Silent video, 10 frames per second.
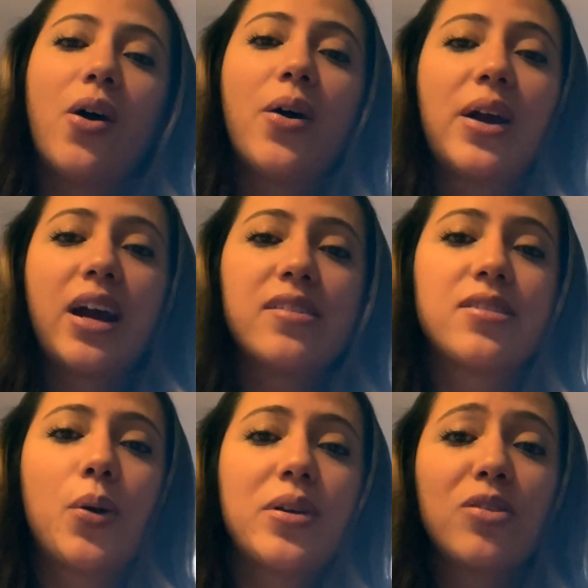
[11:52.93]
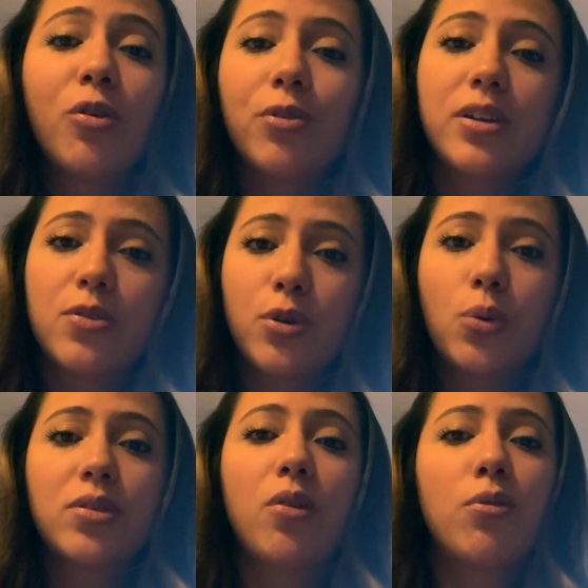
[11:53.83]
Alright guys, as always, hopefully this video
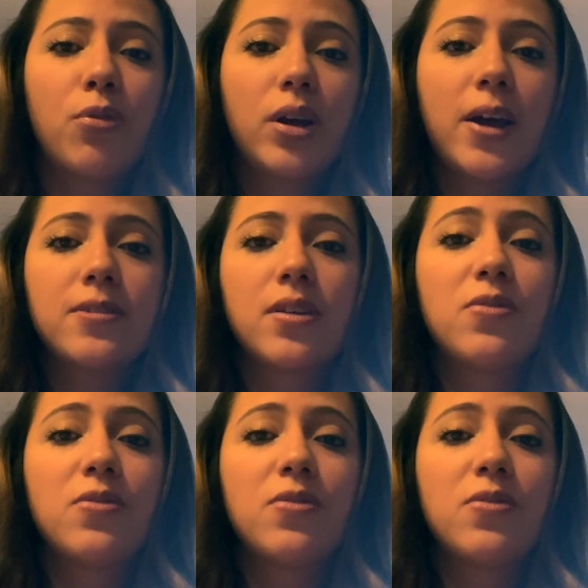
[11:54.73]
was helpful for you guys.